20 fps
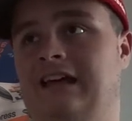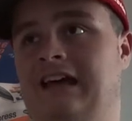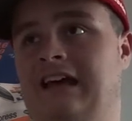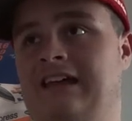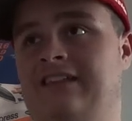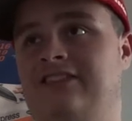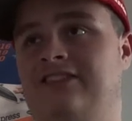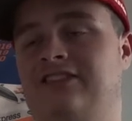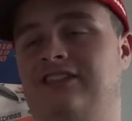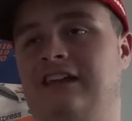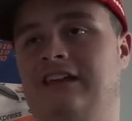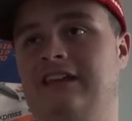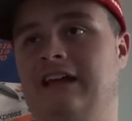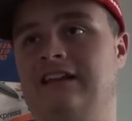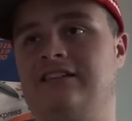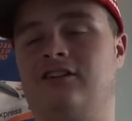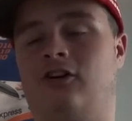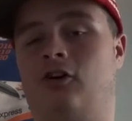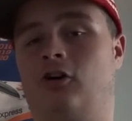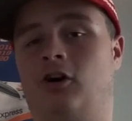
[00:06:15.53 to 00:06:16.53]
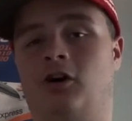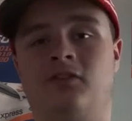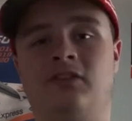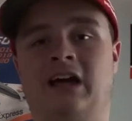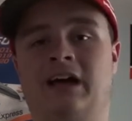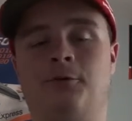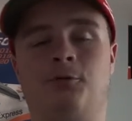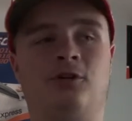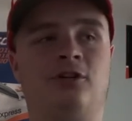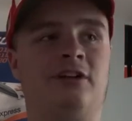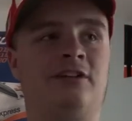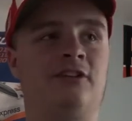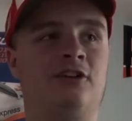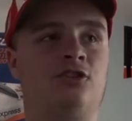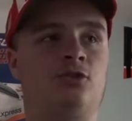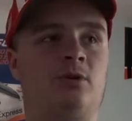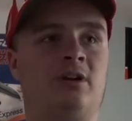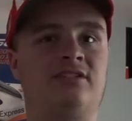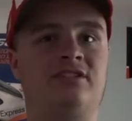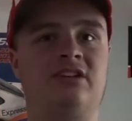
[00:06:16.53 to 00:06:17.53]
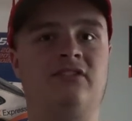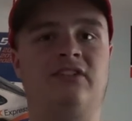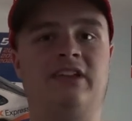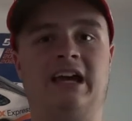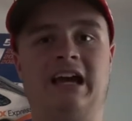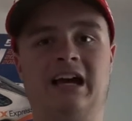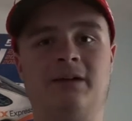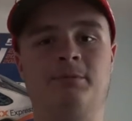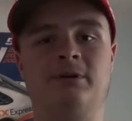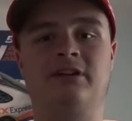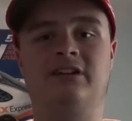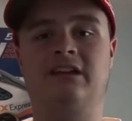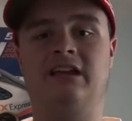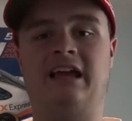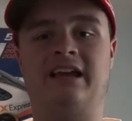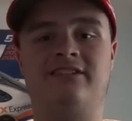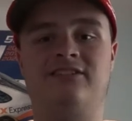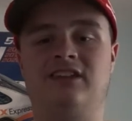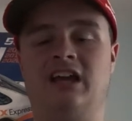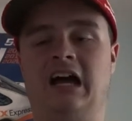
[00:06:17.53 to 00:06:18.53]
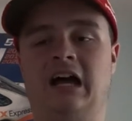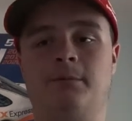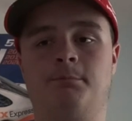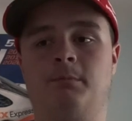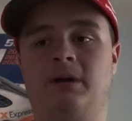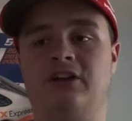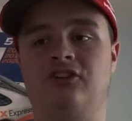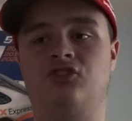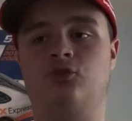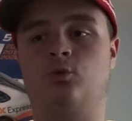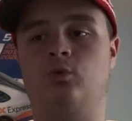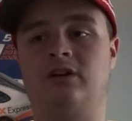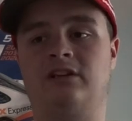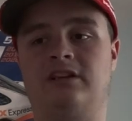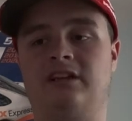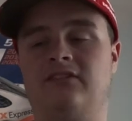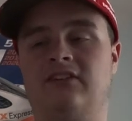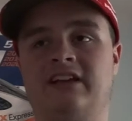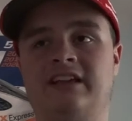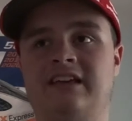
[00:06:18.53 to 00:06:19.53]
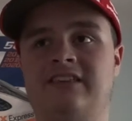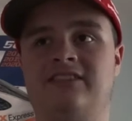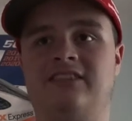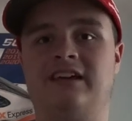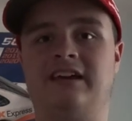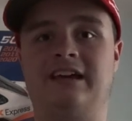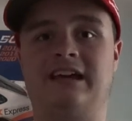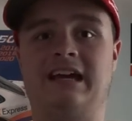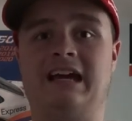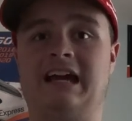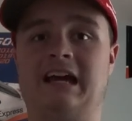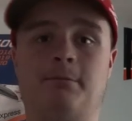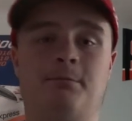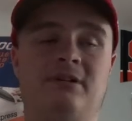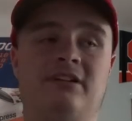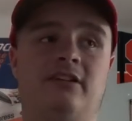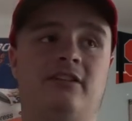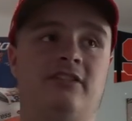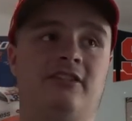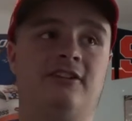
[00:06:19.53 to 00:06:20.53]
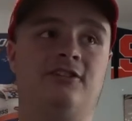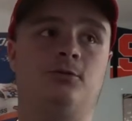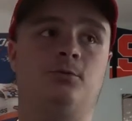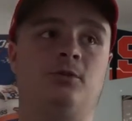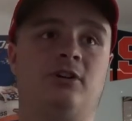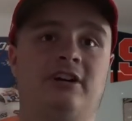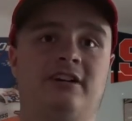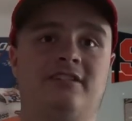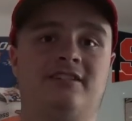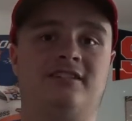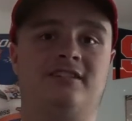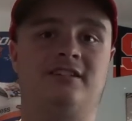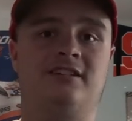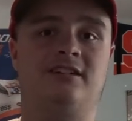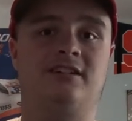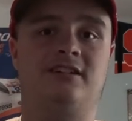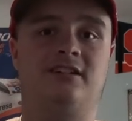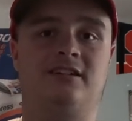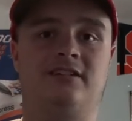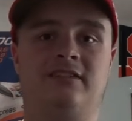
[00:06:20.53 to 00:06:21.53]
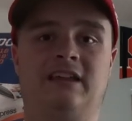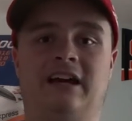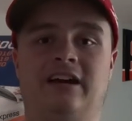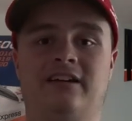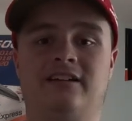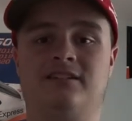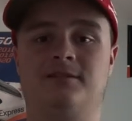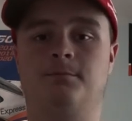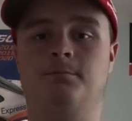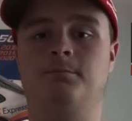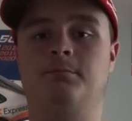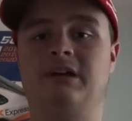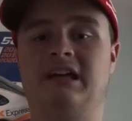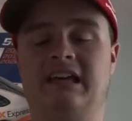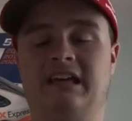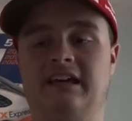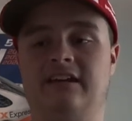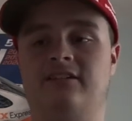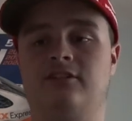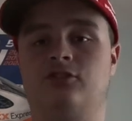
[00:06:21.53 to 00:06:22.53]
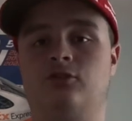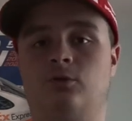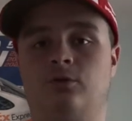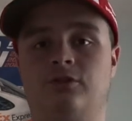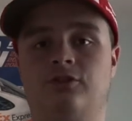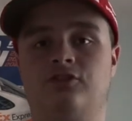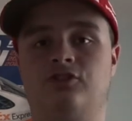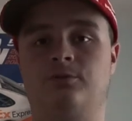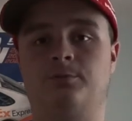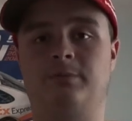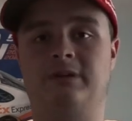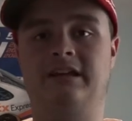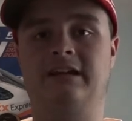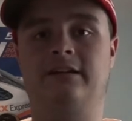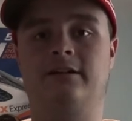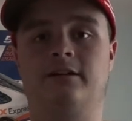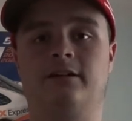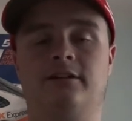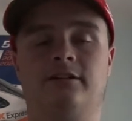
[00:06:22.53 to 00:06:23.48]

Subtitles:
I think that's all that really this race even happened. Like, not much really of anything happened in this race that is big, so to speak.